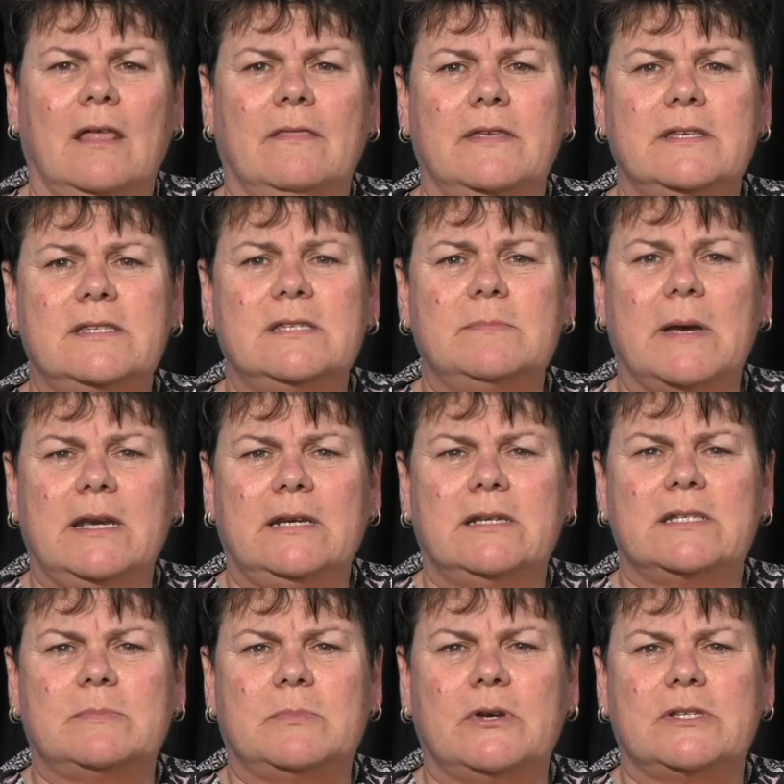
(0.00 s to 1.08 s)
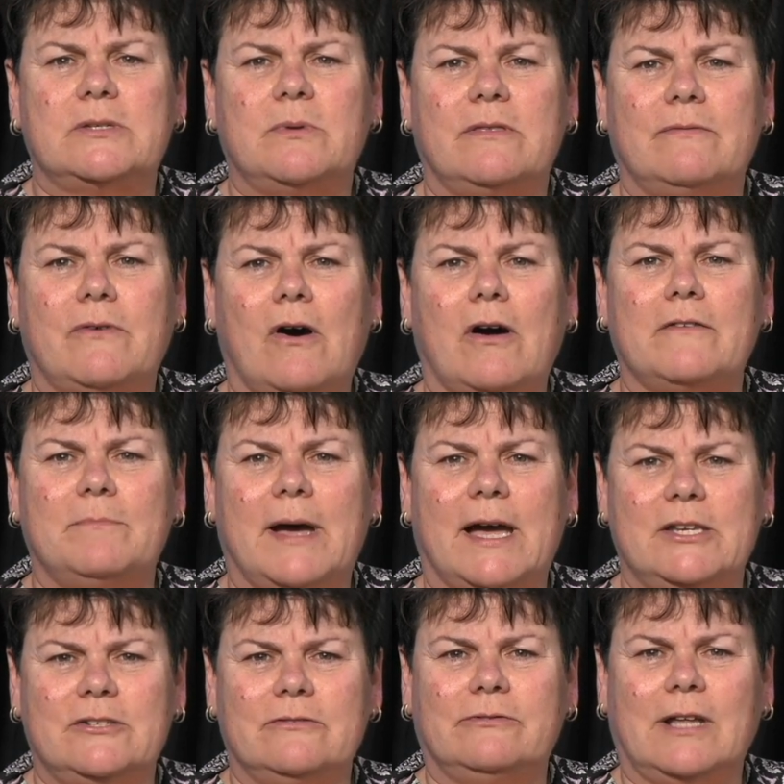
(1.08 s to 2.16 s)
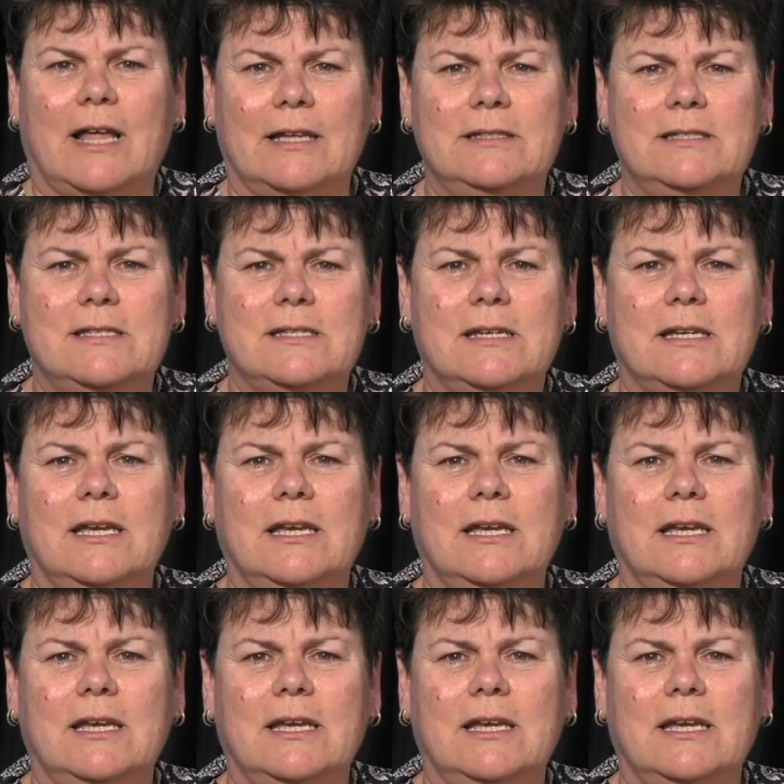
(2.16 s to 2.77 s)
This has been interspersed with 5 major floods,